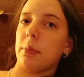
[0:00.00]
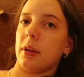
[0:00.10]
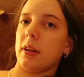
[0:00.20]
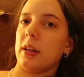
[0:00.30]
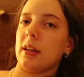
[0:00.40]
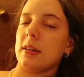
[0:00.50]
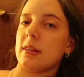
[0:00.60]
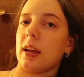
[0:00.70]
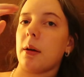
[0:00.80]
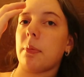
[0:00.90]
the ability to
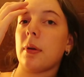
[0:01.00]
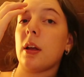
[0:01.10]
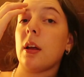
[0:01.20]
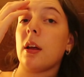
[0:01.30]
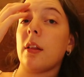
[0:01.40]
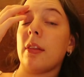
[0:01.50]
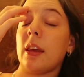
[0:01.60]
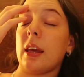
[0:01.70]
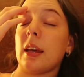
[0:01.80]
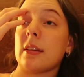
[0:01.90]
stay up
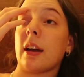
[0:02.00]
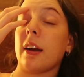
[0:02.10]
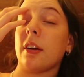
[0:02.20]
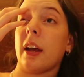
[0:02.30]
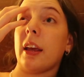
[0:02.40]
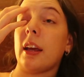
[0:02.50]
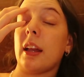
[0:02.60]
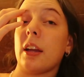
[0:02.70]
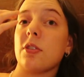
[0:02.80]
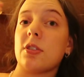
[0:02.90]
the entire night,
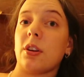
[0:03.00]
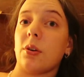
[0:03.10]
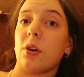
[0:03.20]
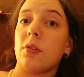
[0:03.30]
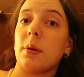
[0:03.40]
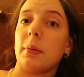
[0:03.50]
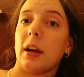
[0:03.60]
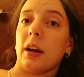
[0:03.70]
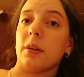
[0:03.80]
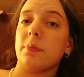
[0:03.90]
and I just don't know if I'm
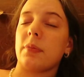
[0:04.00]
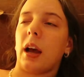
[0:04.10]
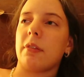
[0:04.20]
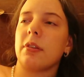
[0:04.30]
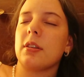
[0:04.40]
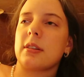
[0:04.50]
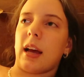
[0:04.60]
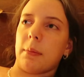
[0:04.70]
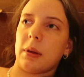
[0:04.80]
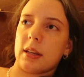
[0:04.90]
there. I feel
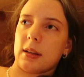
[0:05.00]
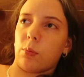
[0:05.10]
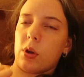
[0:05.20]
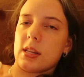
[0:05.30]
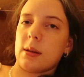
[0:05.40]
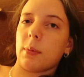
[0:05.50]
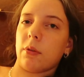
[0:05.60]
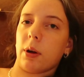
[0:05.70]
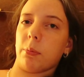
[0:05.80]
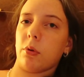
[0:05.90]
sad because I'm wasting my
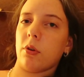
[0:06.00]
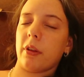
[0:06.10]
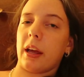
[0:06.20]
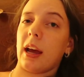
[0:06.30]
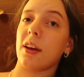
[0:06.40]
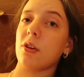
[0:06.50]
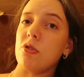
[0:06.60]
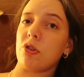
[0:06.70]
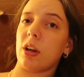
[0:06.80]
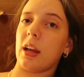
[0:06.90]
Red Bull. Like, I
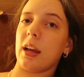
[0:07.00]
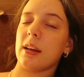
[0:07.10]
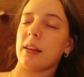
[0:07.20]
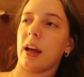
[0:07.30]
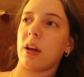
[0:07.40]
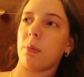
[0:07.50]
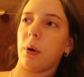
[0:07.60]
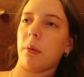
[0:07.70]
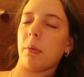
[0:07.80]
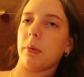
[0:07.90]
could drink it and that could
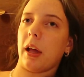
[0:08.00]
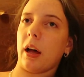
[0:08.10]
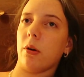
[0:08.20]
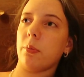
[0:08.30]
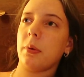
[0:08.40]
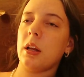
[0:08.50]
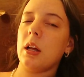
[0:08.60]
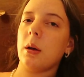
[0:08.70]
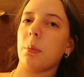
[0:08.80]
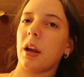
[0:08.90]
probably help,
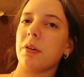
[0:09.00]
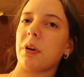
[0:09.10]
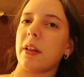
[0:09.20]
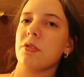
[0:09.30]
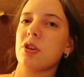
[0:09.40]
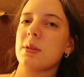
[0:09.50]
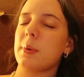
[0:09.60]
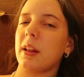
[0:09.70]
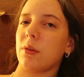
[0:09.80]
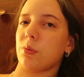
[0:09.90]
but I'd rather just
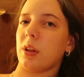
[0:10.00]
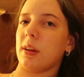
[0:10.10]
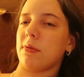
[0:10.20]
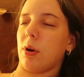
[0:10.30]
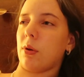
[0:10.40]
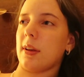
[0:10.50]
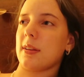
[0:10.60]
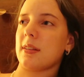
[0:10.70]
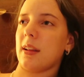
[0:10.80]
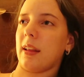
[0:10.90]
be like really
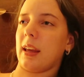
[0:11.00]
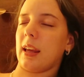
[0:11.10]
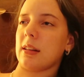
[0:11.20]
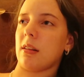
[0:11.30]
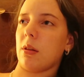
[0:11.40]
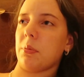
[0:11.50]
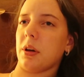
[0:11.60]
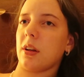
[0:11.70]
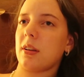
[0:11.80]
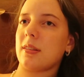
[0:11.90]
focused and like into the
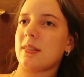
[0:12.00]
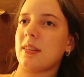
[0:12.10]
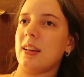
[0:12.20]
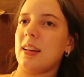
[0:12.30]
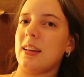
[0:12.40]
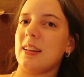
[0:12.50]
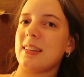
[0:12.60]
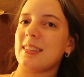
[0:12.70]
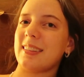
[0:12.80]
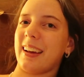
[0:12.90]
books.
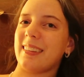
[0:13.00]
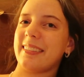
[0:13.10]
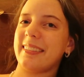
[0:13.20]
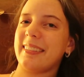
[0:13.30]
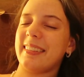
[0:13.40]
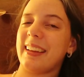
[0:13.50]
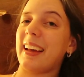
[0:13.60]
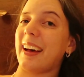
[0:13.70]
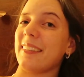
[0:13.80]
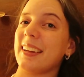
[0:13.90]
So
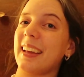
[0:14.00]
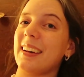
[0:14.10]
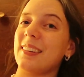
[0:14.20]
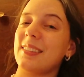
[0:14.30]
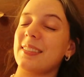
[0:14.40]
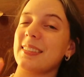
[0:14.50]
I'm gonna go.